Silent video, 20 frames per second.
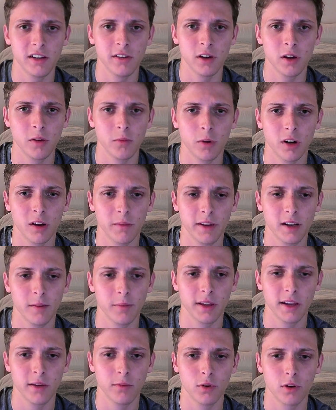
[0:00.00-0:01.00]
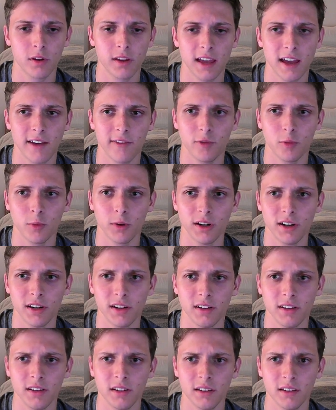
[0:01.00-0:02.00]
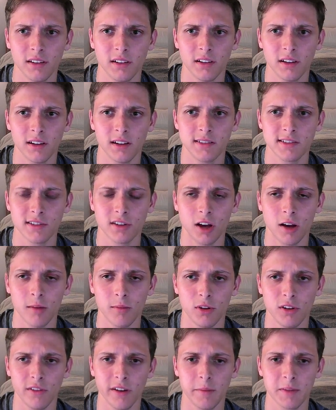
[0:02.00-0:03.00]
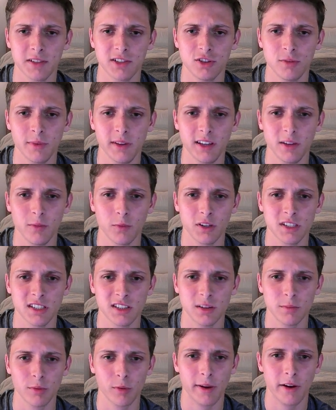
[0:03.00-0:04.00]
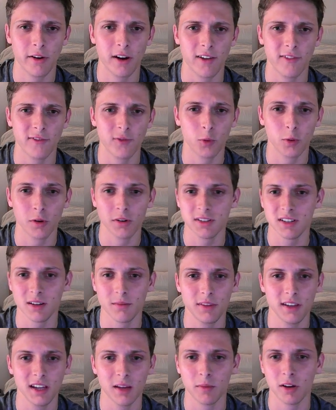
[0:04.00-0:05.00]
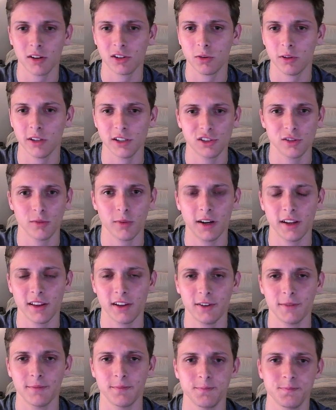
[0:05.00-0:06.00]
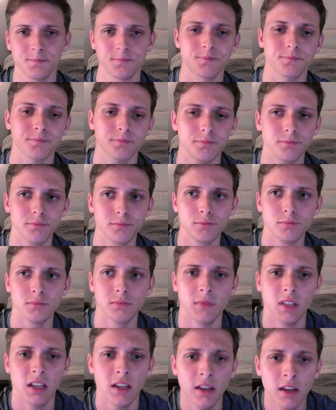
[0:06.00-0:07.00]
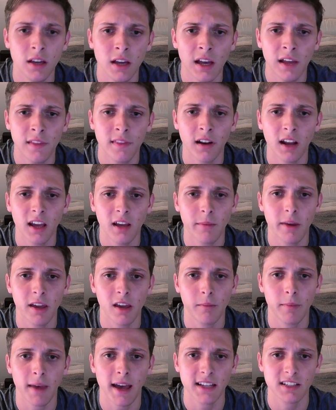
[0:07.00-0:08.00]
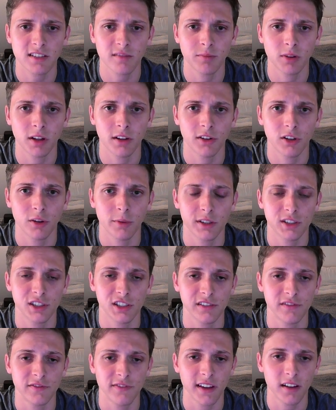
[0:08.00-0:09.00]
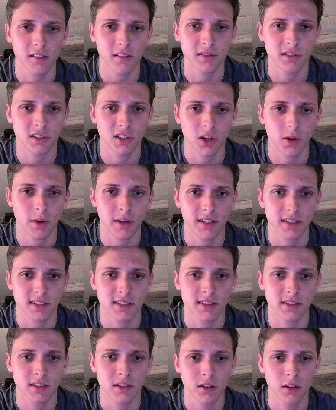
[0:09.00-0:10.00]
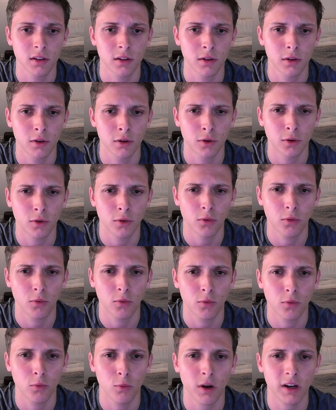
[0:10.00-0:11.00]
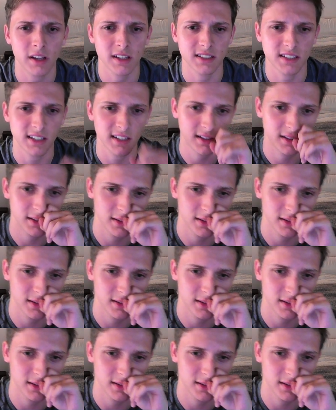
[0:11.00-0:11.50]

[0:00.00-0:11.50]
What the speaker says: it wanted me to play rook f1 as a top move. I'm assuming it wants to prepare f4 or something. I'm not totally sure why, though. Then I make a massive blunder, which he fails to notice. What is it?